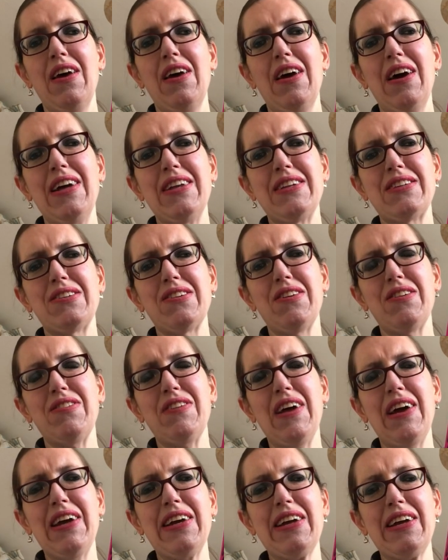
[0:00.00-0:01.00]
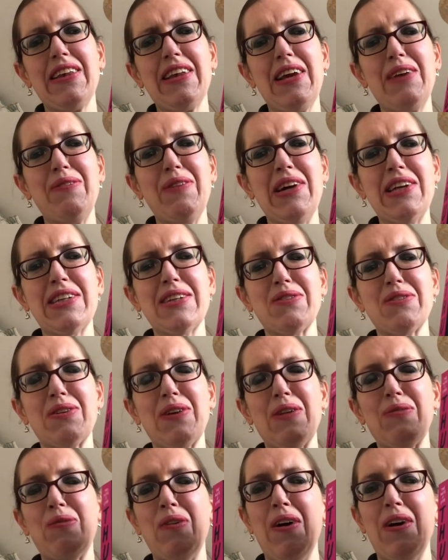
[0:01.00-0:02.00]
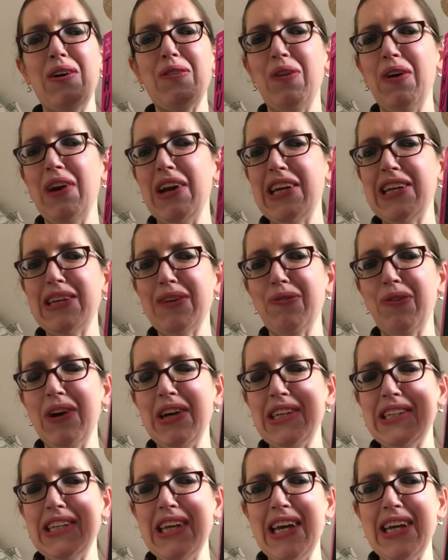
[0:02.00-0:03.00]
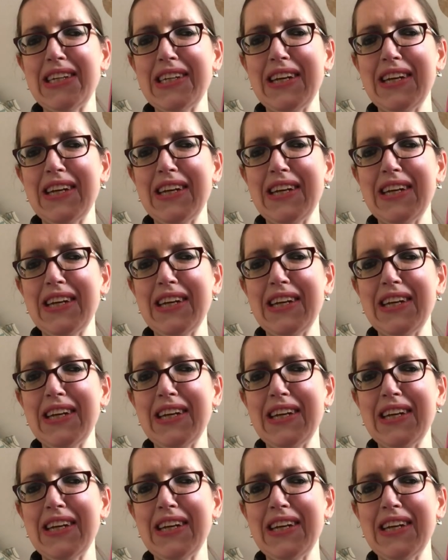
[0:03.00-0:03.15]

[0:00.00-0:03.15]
and they made assumptions about what he did,